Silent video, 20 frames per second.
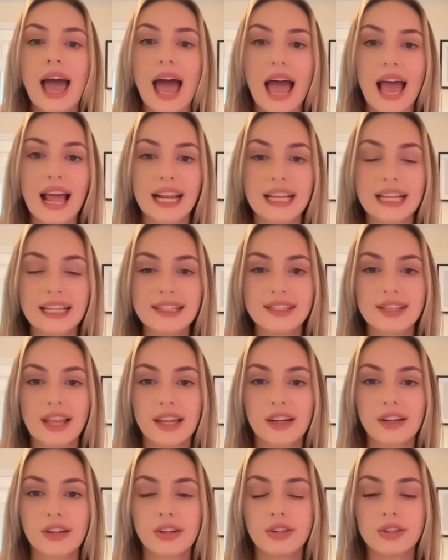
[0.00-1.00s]
Ellie's
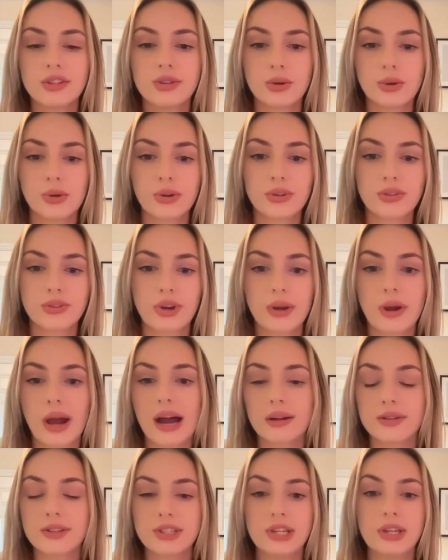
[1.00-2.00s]
then going to talk through
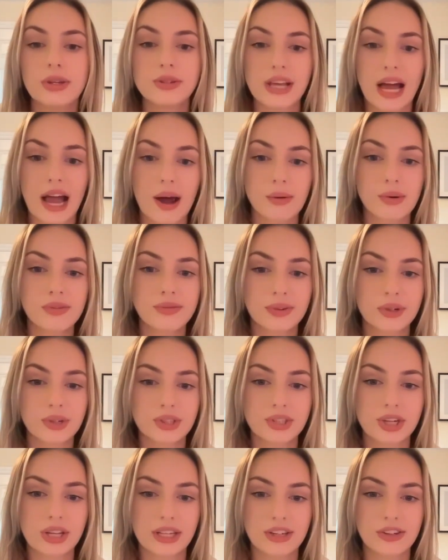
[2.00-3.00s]
how to use our
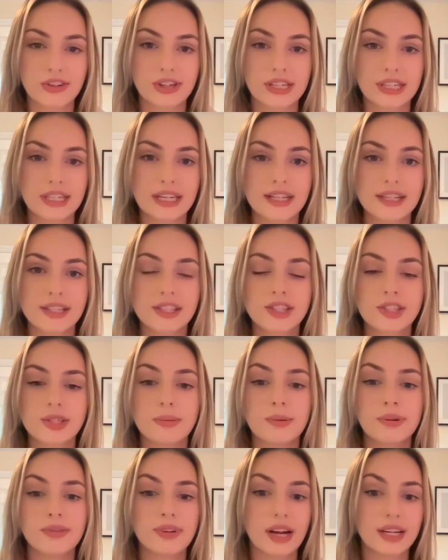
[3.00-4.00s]
functional ingredients to
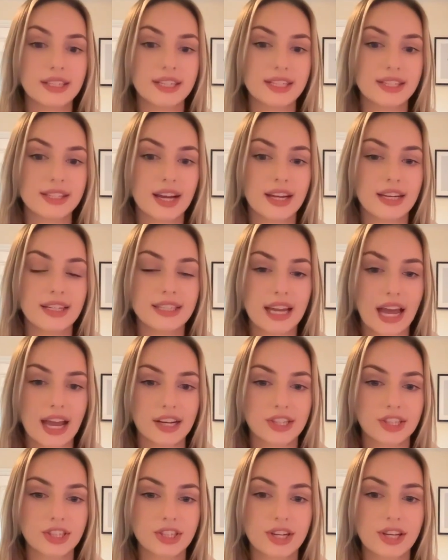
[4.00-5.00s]
provide desired
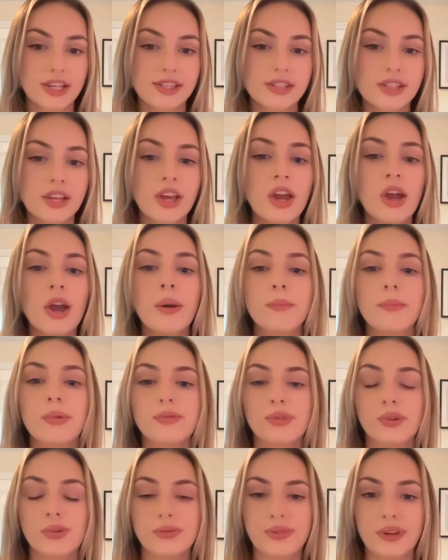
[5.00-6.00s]
textures
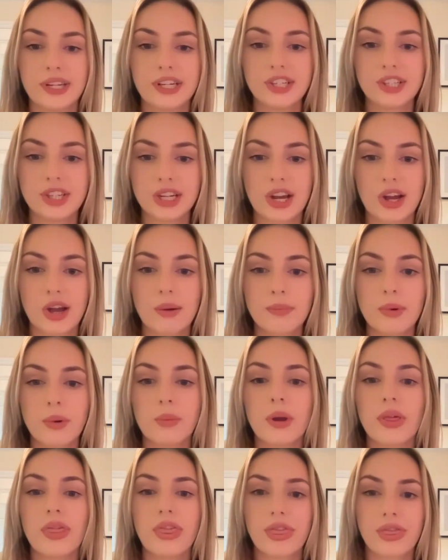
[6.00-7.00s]
before finishing up
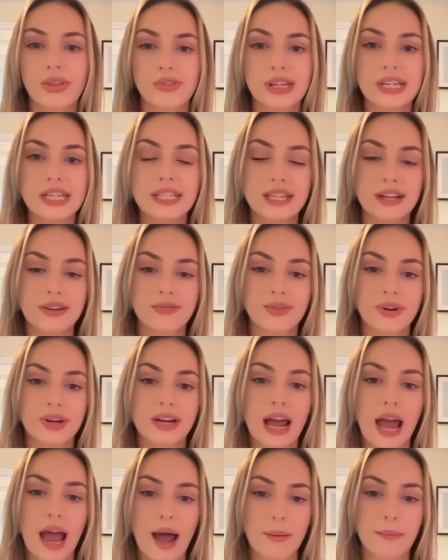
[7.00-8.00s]
with 3
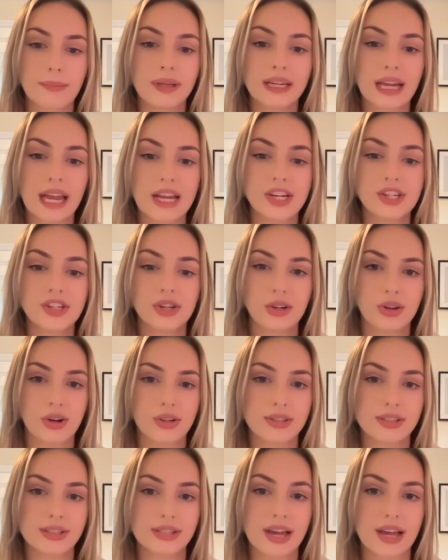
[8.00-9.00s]
different application
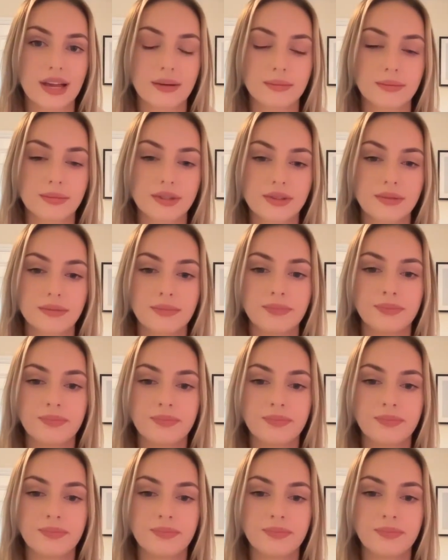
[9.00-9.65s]
concepts.